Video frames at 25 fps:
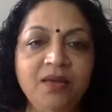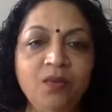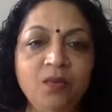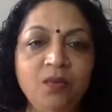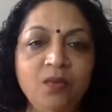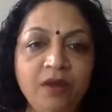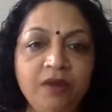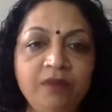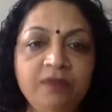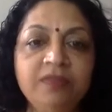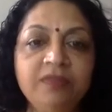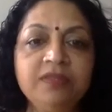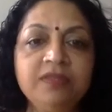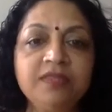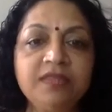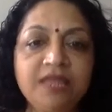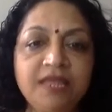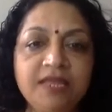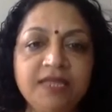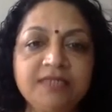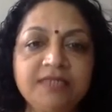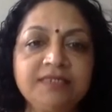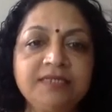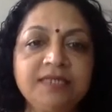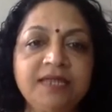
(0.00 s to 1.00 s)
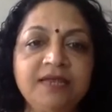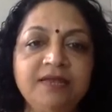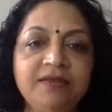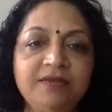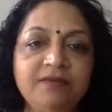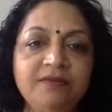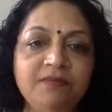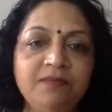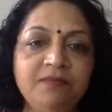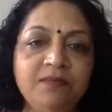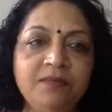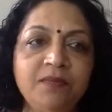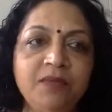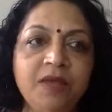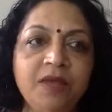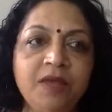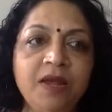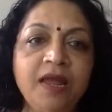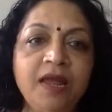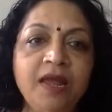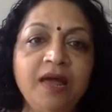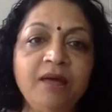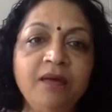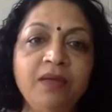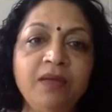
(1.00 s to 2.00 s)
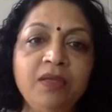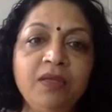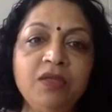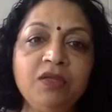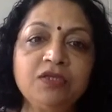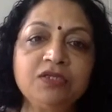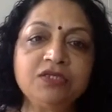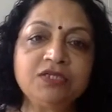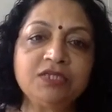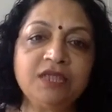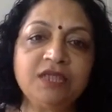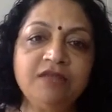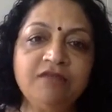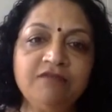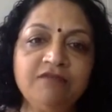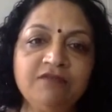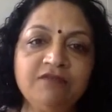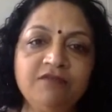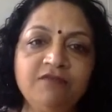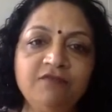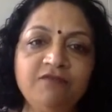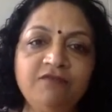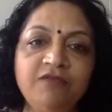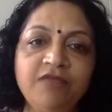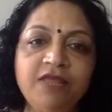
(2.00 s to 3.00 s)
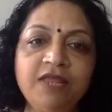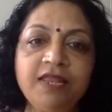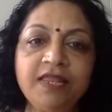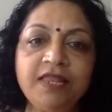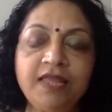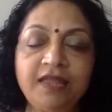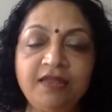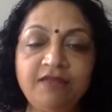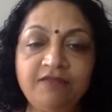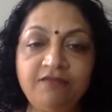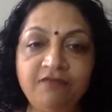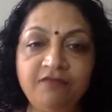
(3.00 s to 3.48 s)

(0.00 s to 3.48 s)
One of the things that allowing yourself to feel that